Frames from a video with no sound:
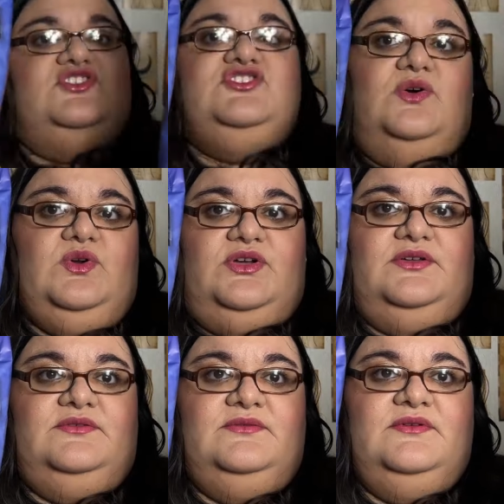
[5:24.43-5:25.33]
so
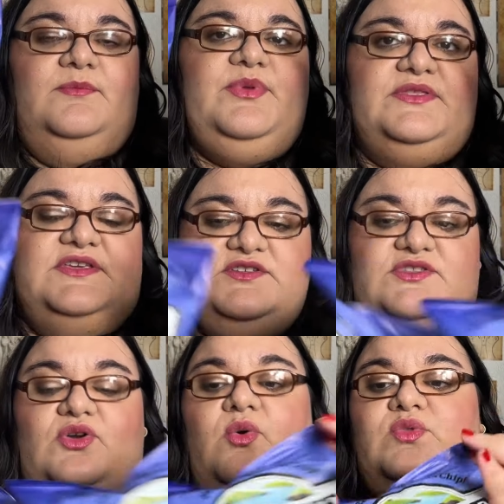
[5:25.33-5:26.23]
good, but these are
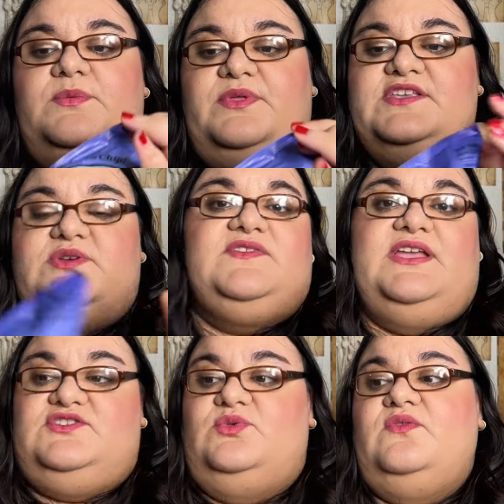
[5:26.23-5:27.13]
the only place, so I have to
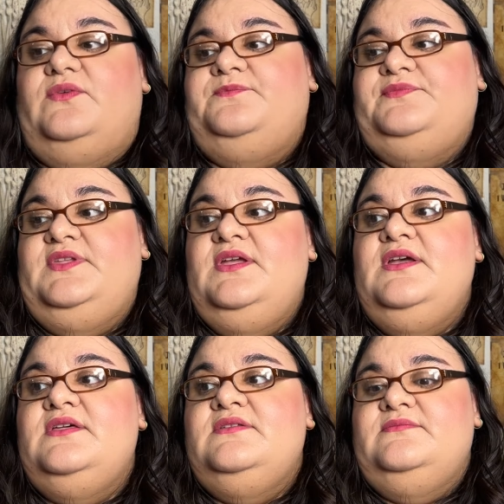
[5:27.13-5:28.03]
get two of them.
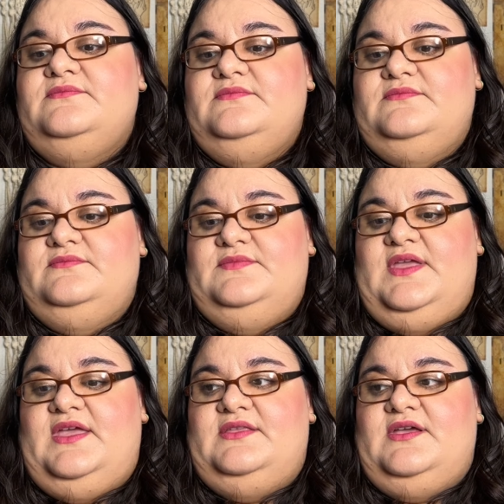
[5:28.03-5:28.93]

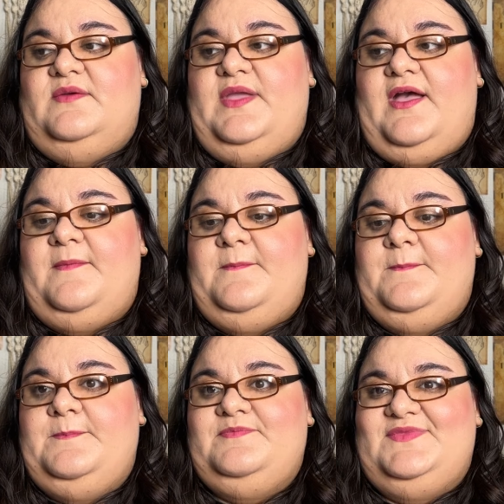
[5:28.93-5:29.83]
And, um, yeah.
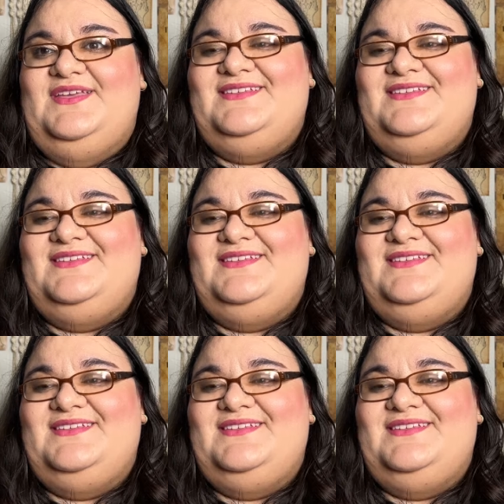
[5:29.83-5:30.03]
Sorry.